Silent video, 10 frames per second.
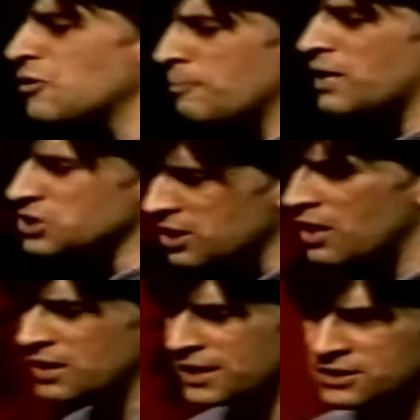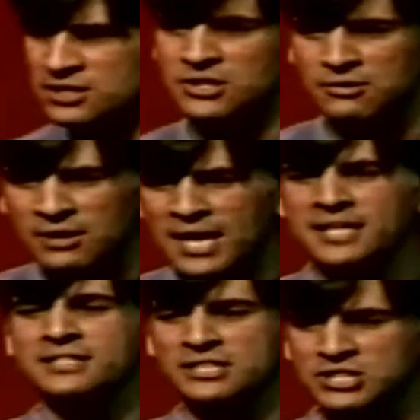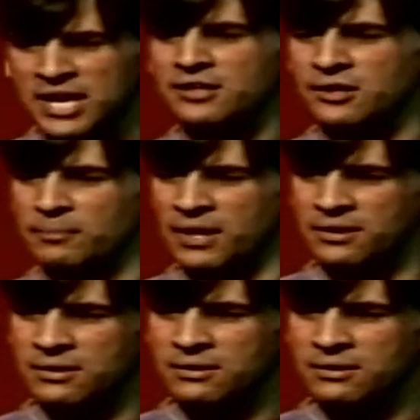much learning to do, ladies and gentlemen.